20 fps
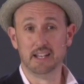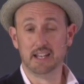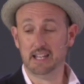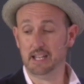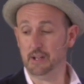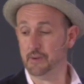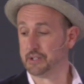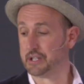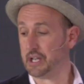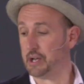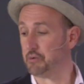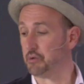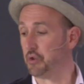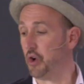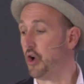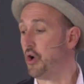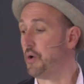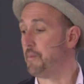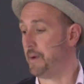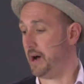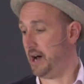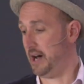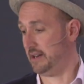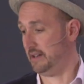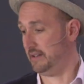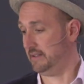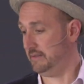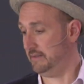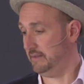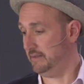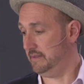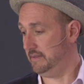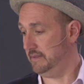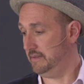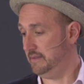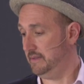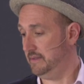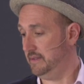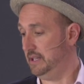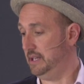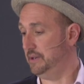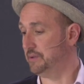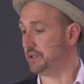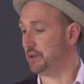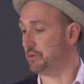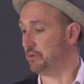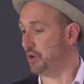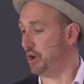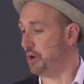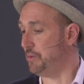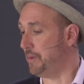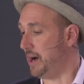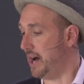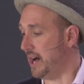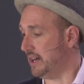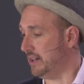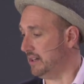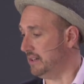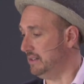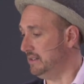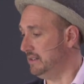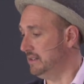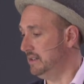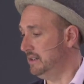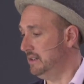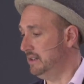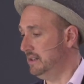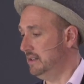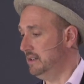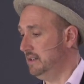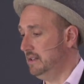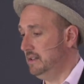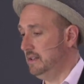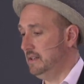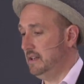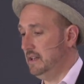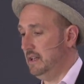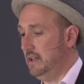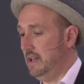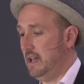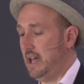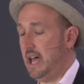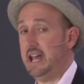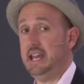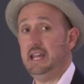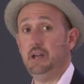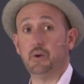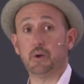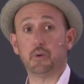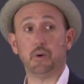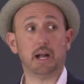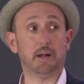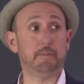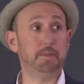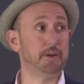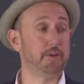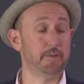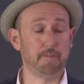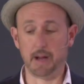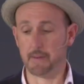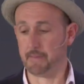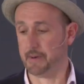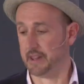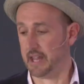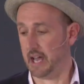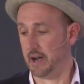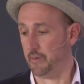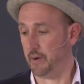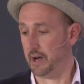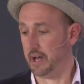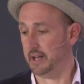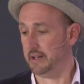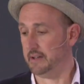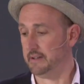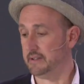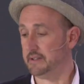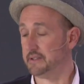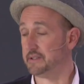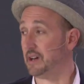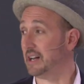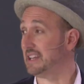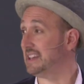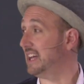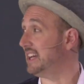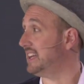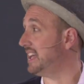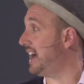He was a role model. He was a role model and he would want to be remembered that way. So I'd like